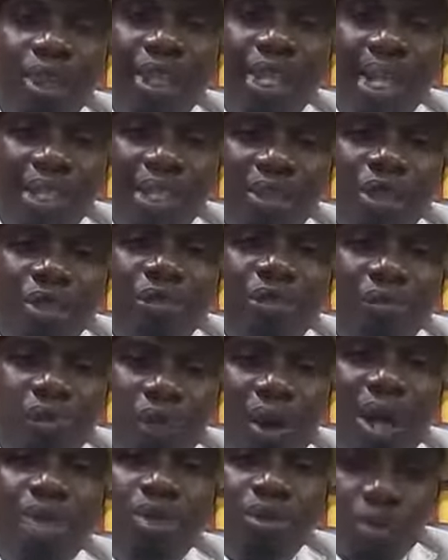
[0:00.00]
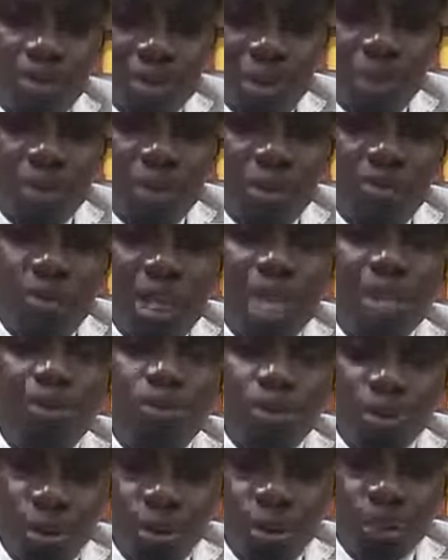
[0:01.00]
the issue for us to pray. So if she has
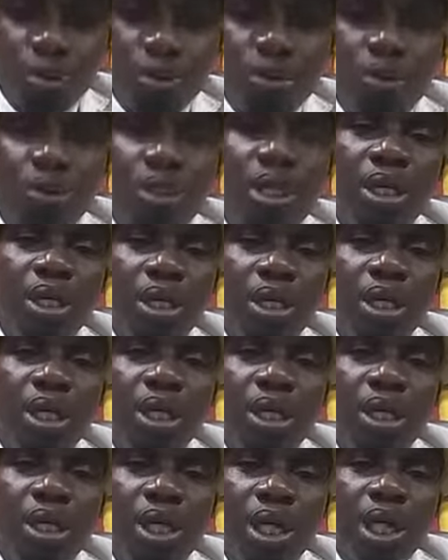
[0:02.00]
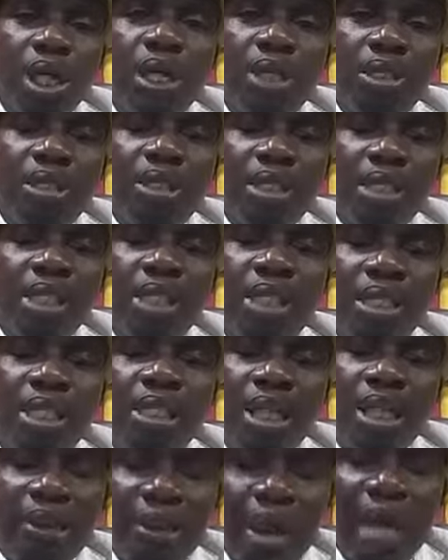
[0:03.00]
told you, it is
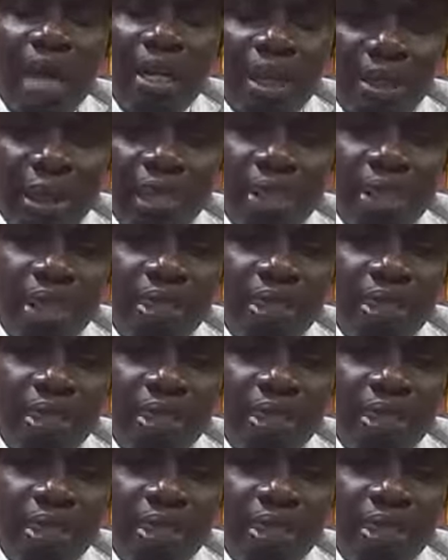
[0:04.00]
in the right direction.